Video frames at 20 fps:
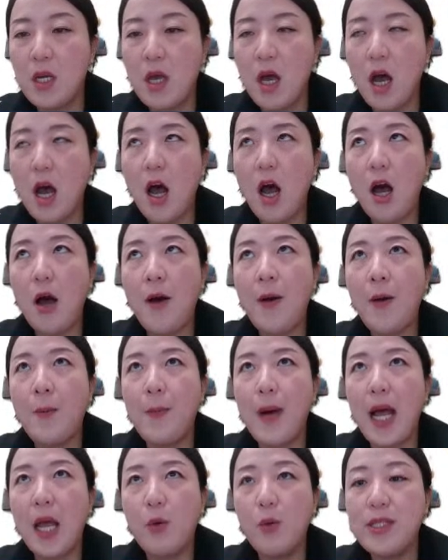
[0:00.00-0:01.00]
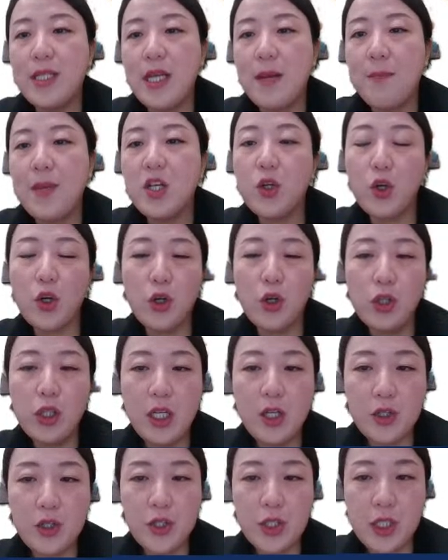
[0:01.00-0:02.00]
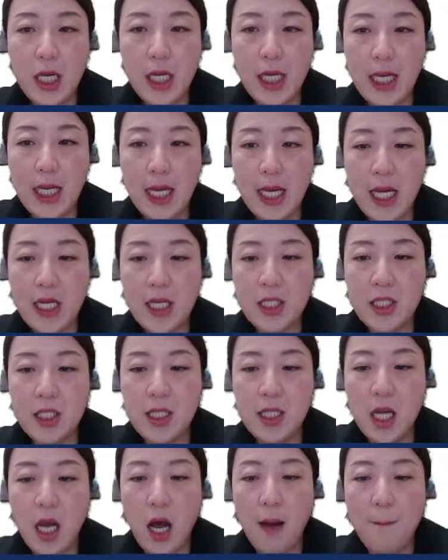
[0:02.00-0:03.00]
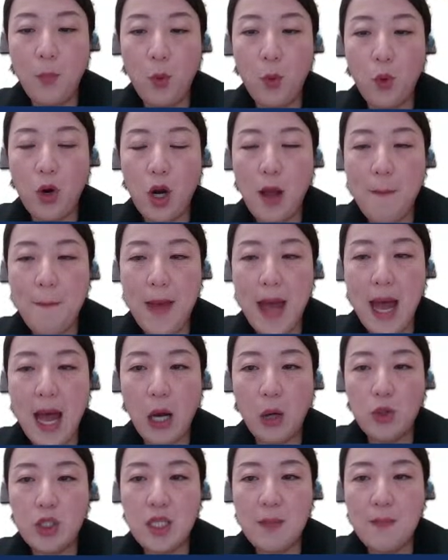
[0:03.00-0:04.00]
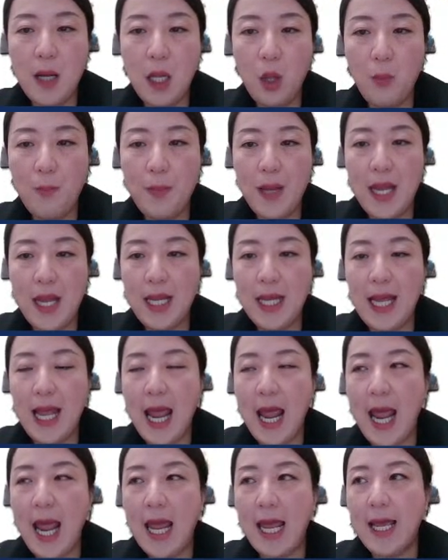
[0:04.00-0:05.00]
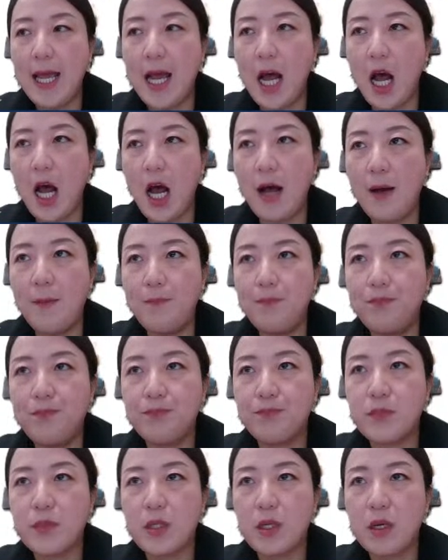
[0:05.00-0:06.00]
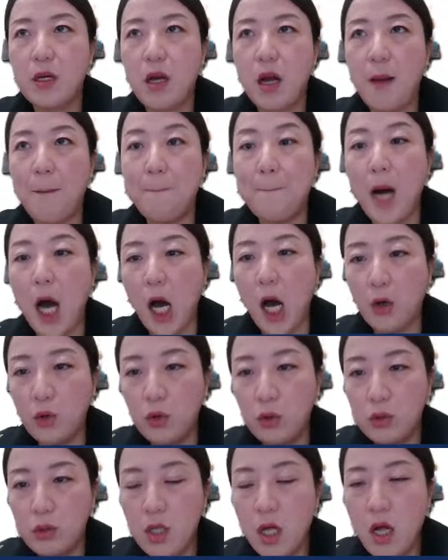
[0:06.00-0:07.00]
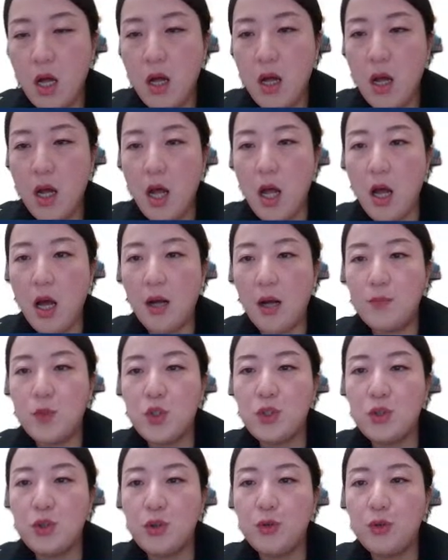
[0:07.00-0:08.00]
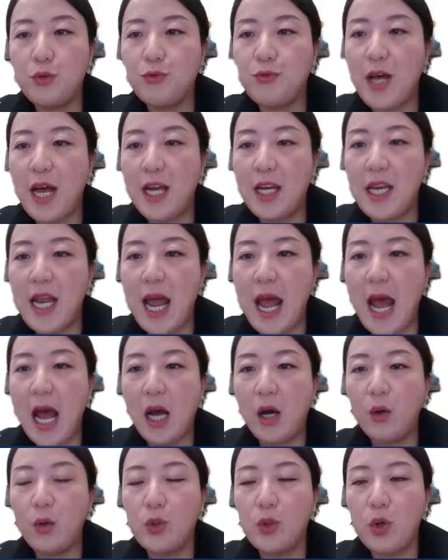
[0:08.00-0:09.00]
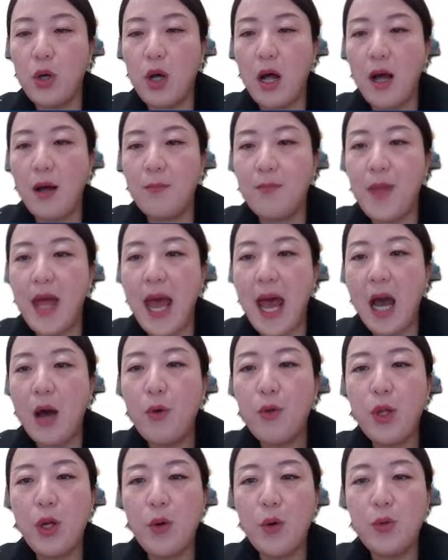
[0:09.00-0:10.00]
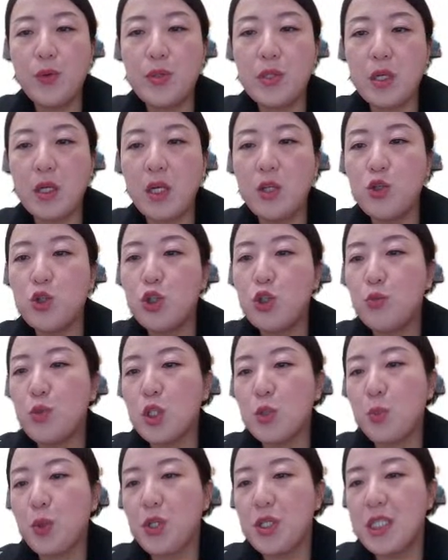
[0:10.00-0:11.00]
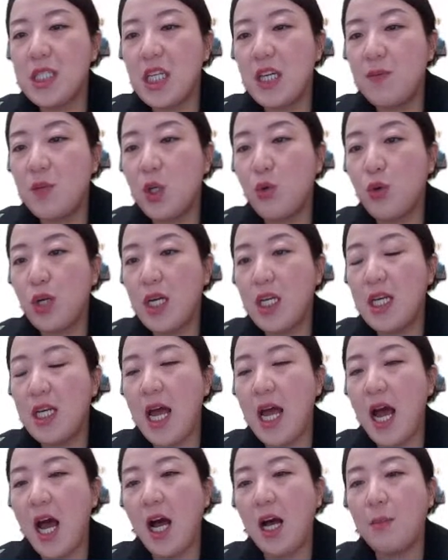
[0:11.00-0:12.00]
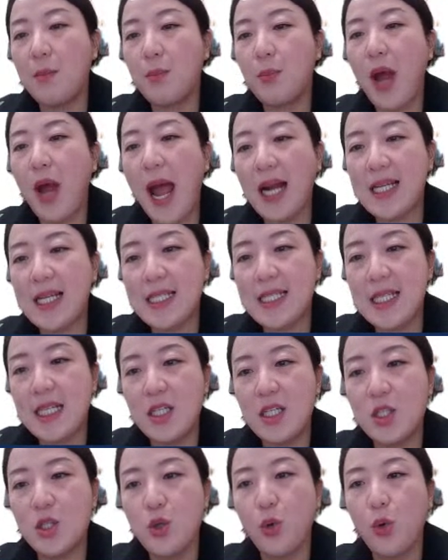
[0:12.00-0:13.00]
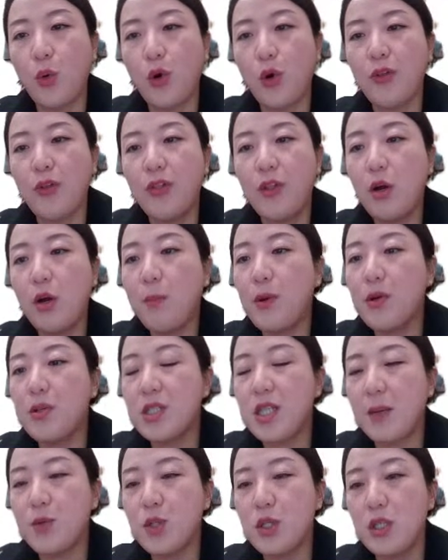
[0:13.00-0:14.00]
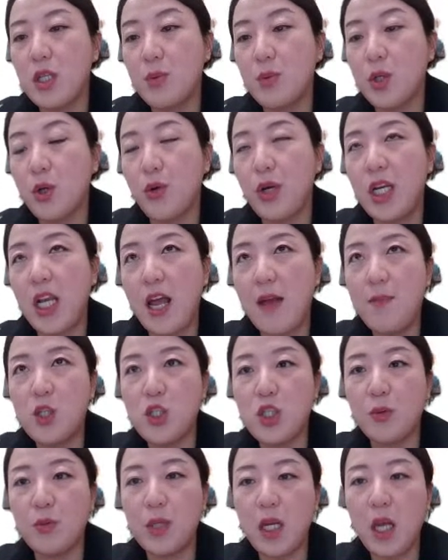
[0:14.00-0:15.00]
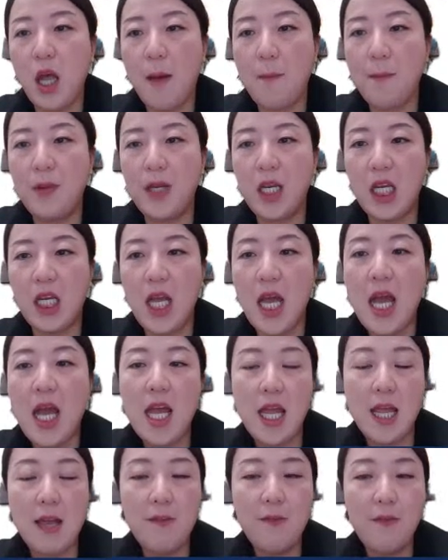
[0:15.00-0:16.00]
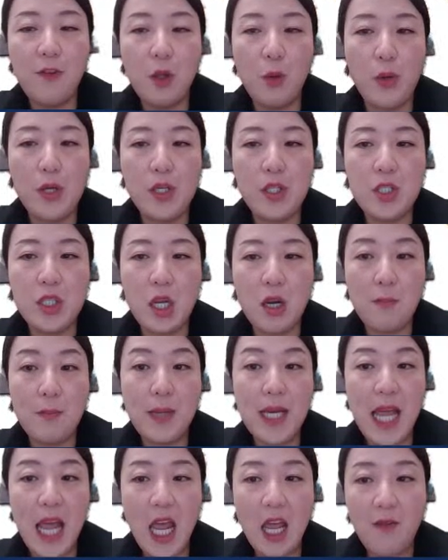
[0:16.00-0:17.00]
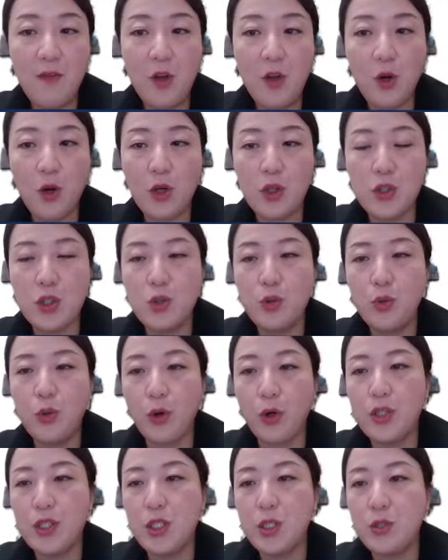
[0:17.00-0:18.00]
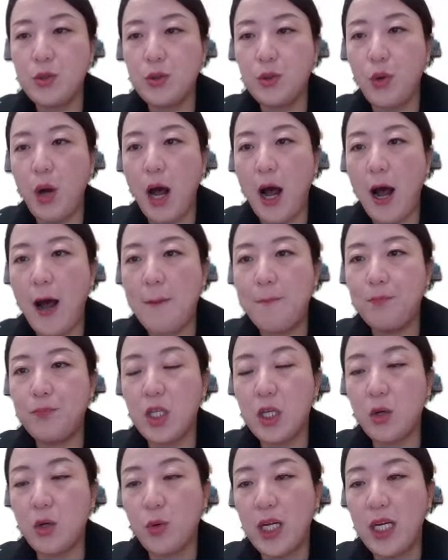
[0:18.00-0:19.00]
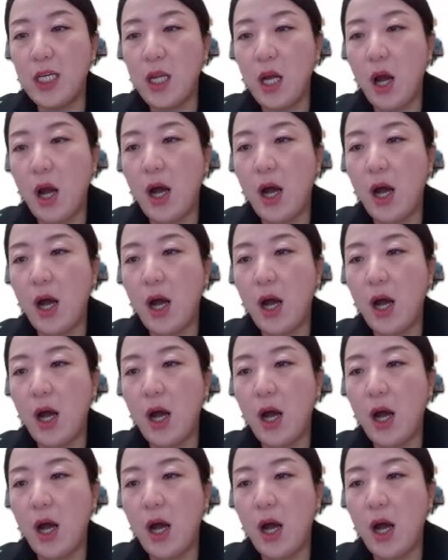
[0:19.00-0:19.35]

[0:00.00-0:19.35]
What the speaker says: I would say my earlier study is more about developing a model to find out how those consumers perceived green practices or their perception of green image of the company influence their behaviors towards the green